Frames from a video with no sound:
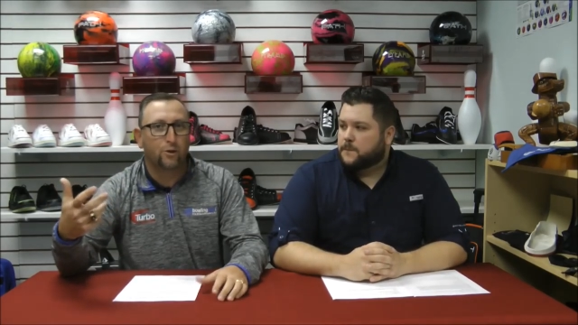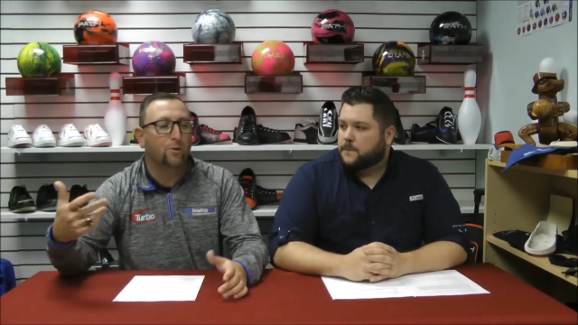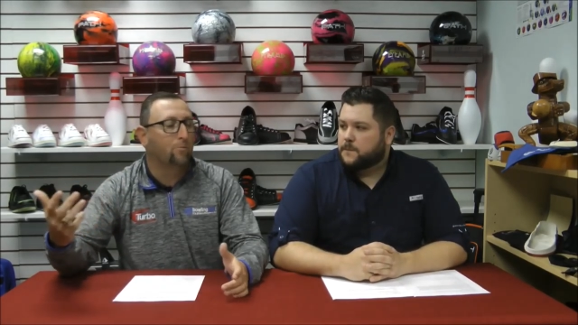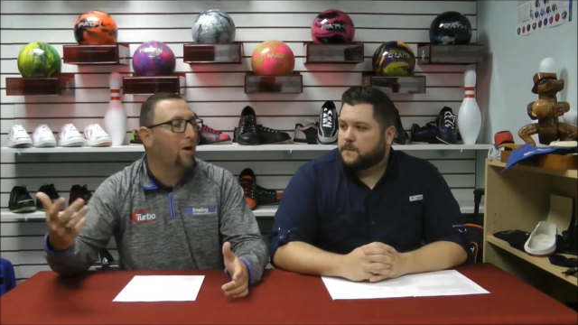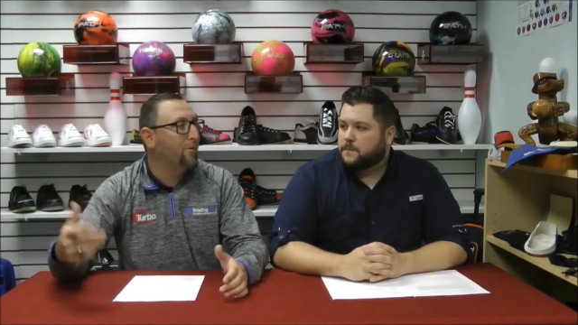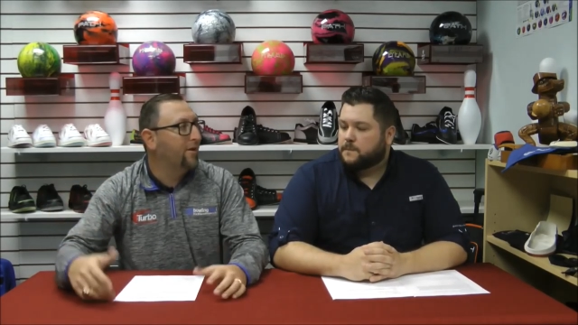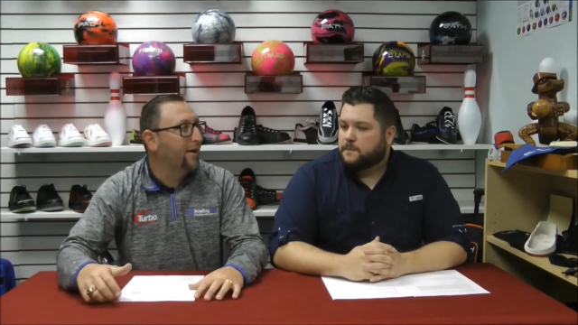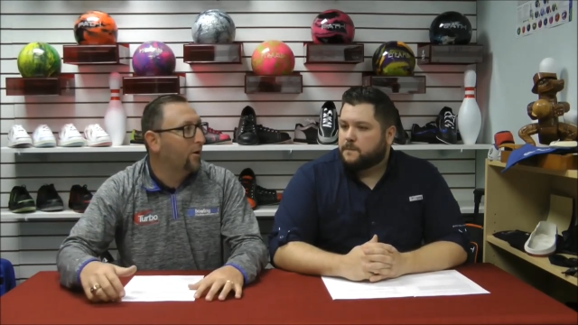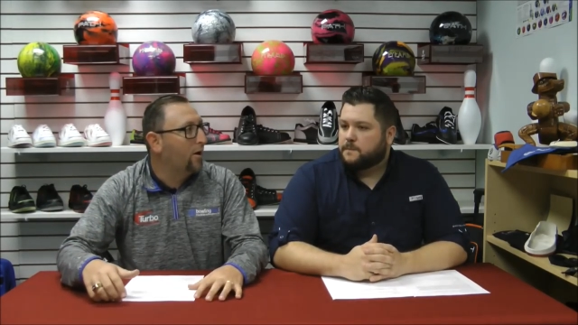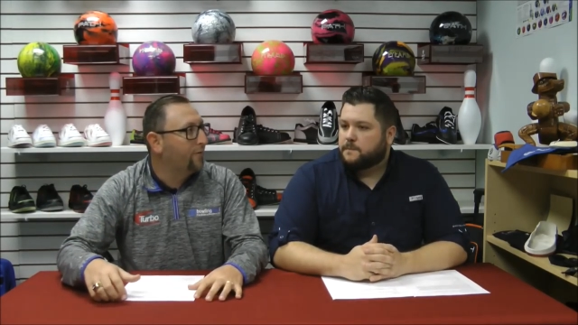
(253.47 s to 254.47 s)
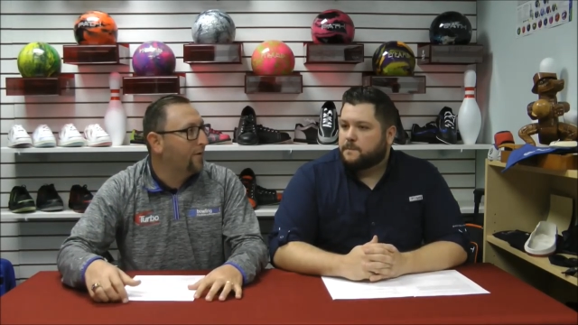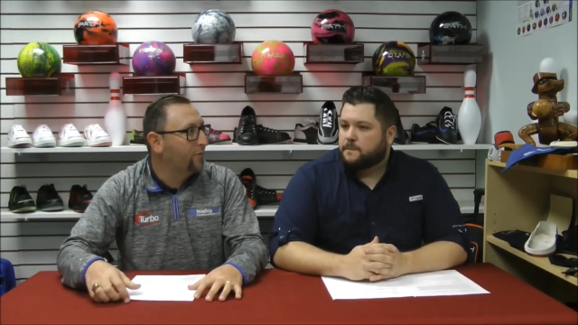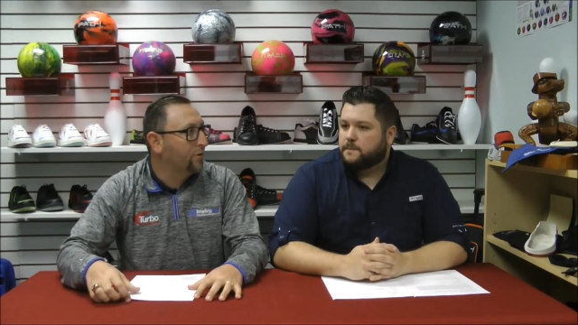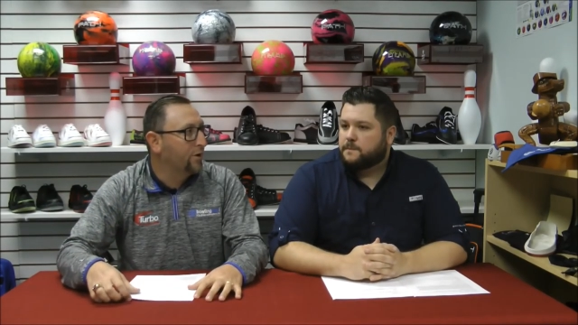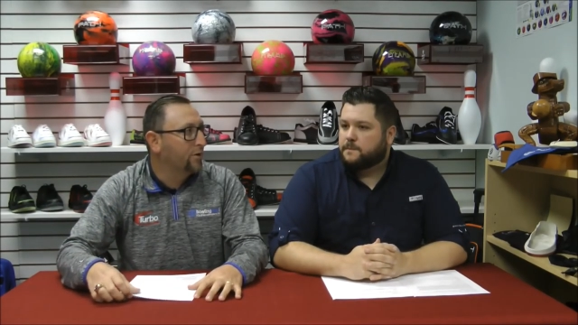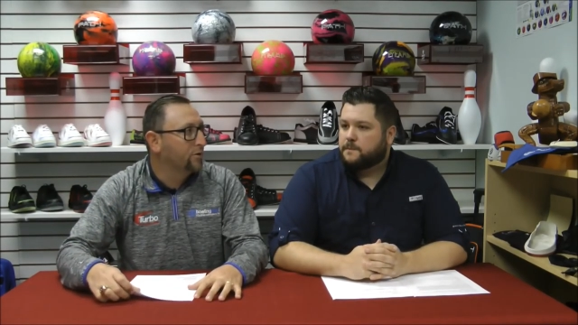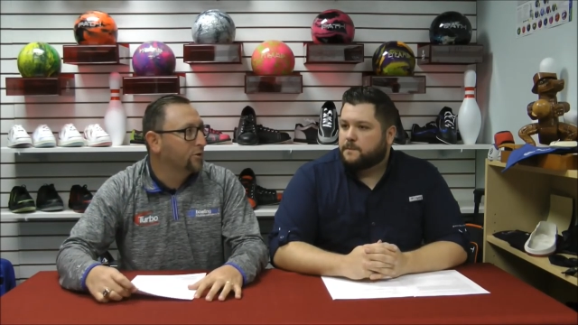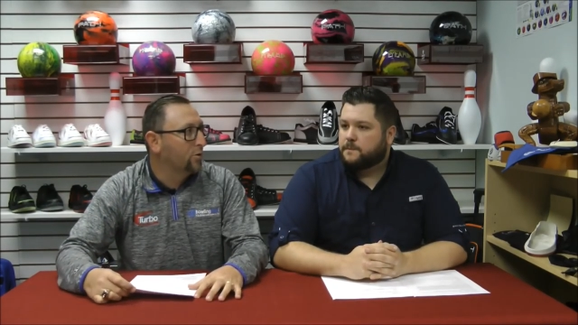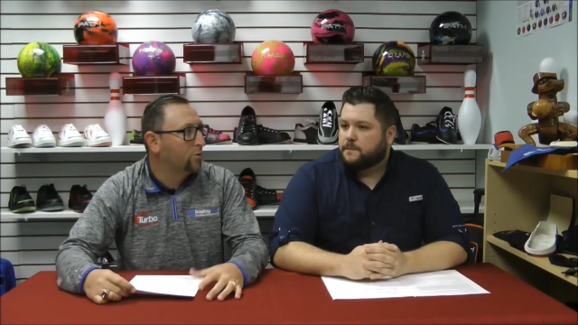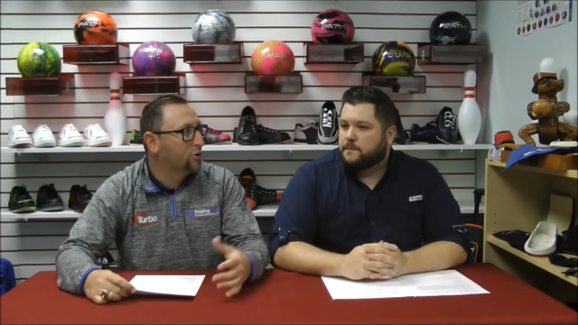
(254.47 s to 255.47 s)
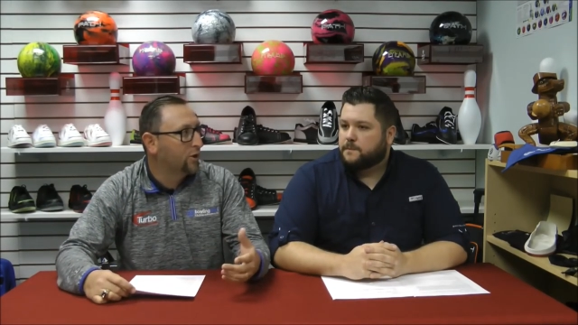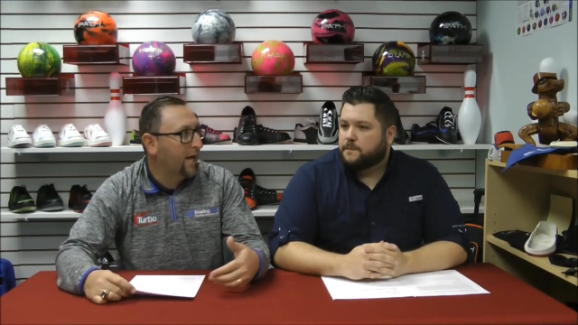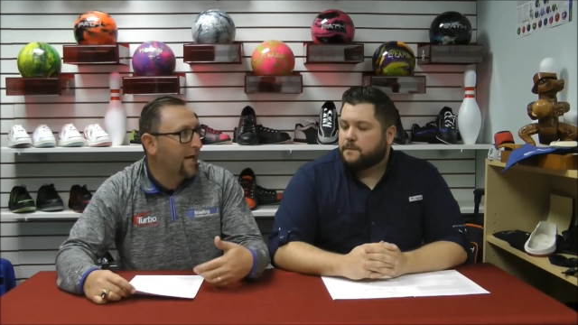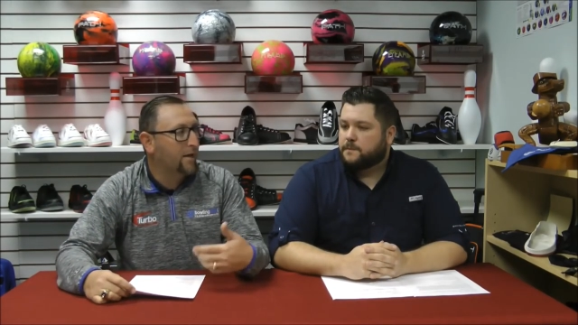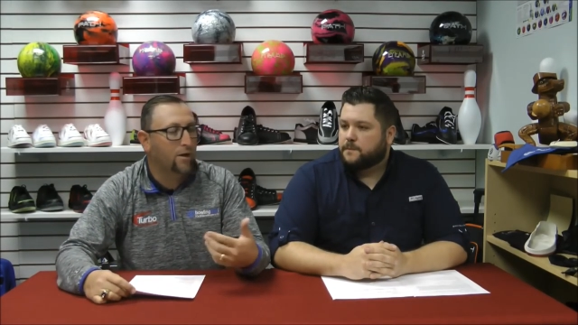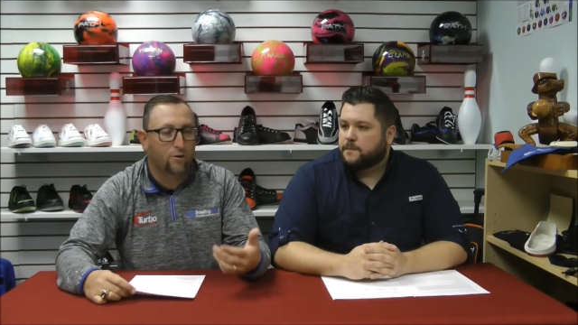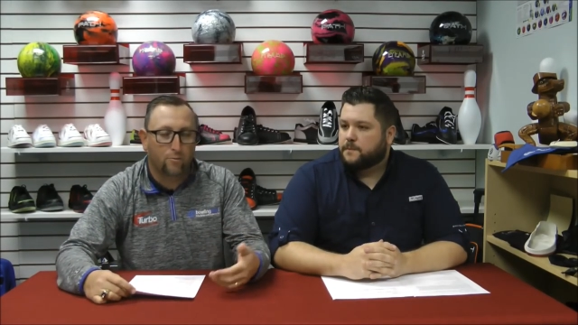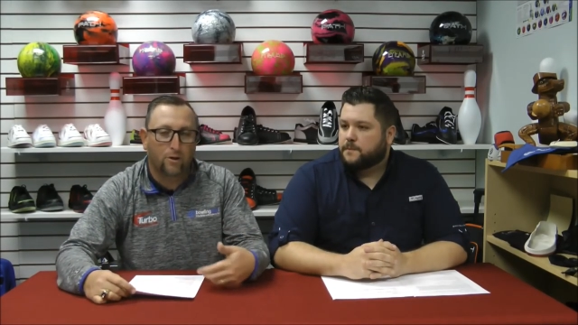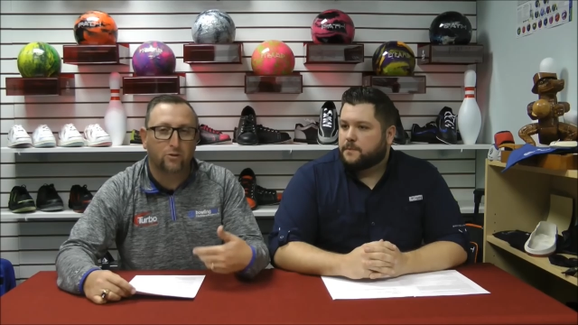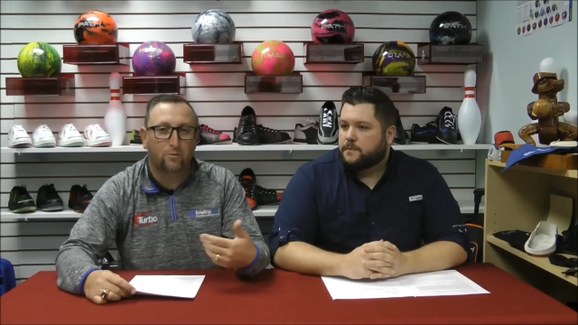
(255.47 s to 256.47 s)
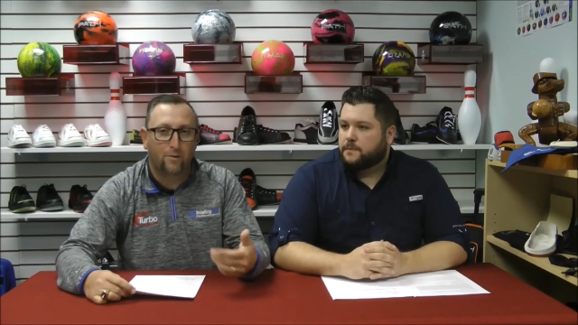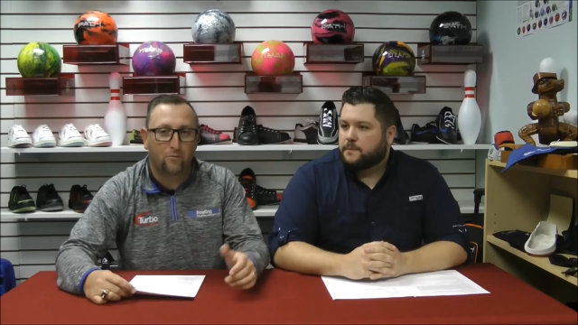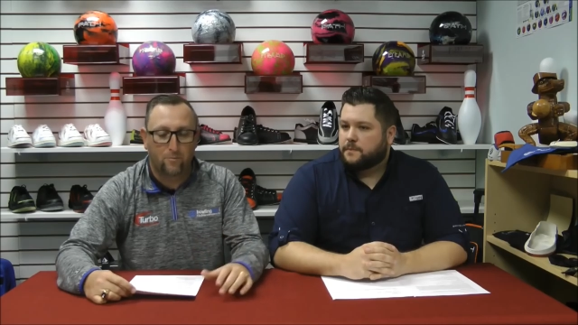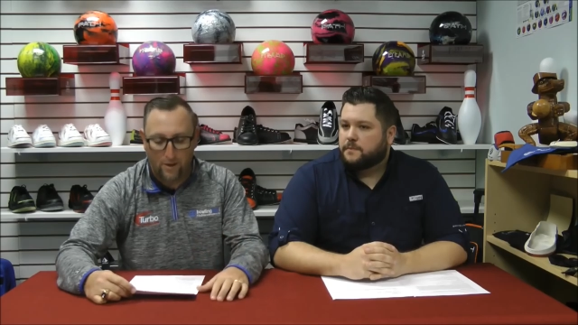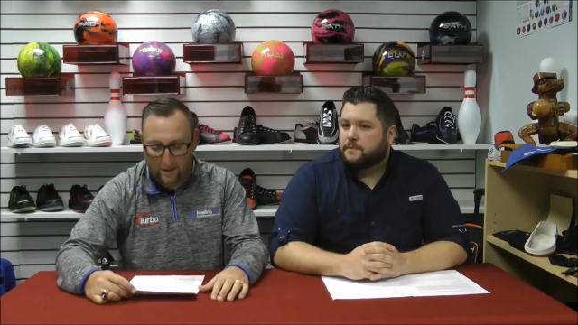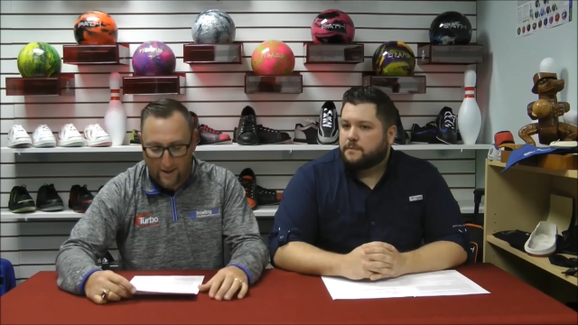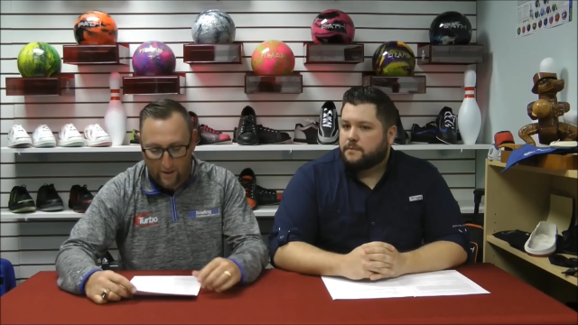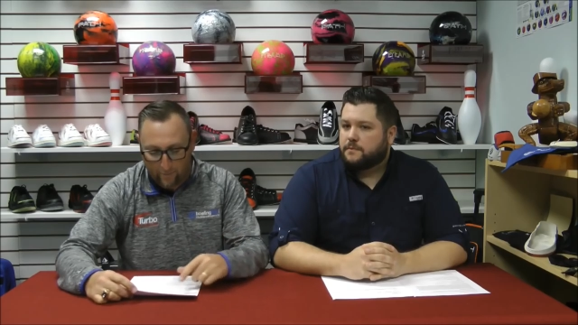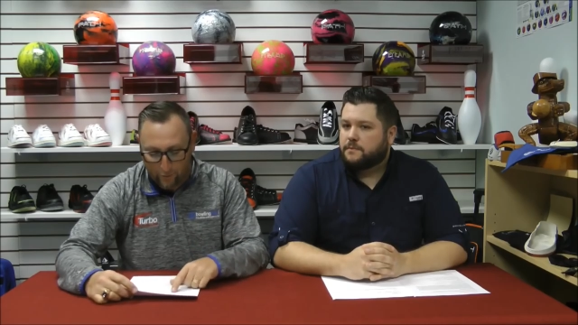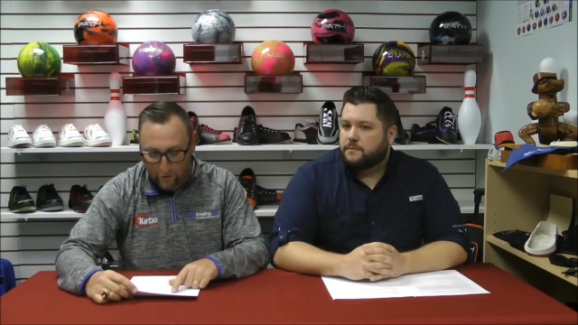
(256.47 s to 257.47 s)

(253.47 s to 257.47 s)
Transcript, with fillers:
Speaker 1: and you could probably take it off after a year or so once your hand and your muscle memory pick that up.